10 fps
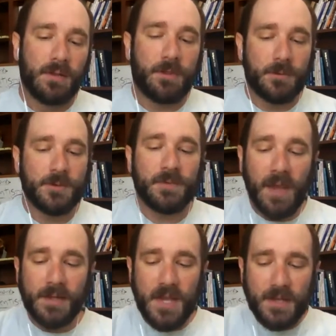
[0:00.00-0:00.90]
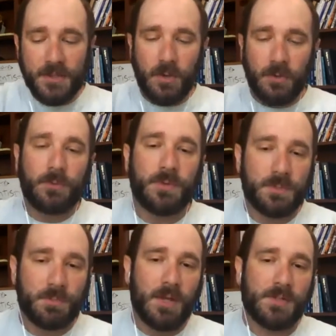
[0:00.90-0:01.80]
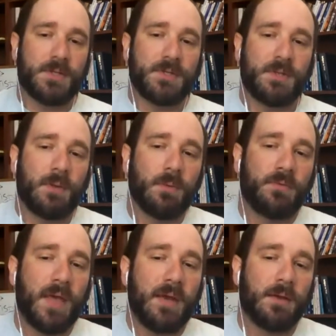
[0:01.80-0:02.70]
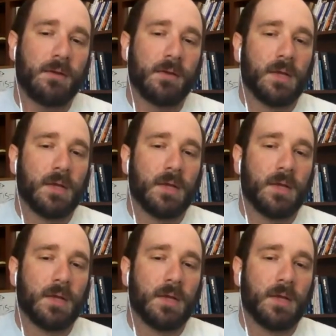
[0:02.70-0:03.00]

that those facts had to go through this process, that they were vetted